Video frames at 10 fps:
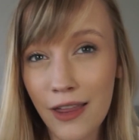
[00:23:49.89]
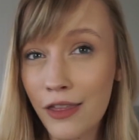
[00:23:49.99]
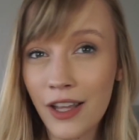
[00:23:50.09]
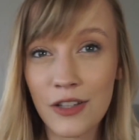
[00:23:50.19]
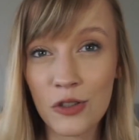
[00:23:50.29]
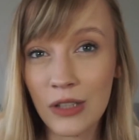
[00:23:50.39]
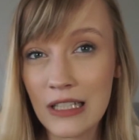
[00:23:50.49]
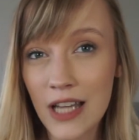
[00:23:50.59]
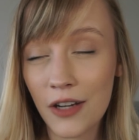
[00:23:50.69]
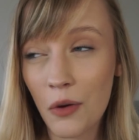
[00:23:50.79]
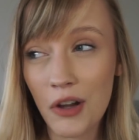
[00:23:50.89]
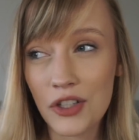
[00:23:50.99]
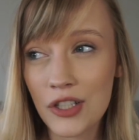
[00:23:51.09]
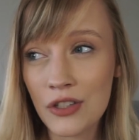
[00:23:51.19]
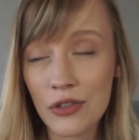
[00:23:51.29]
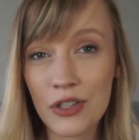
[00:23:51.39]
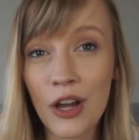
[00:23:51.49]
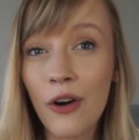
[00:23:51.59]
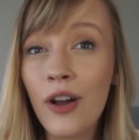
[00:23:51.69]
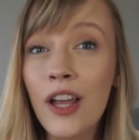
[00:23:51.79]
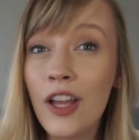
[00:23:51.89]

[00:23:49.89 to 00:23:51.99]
I think it's only 10 questions or so.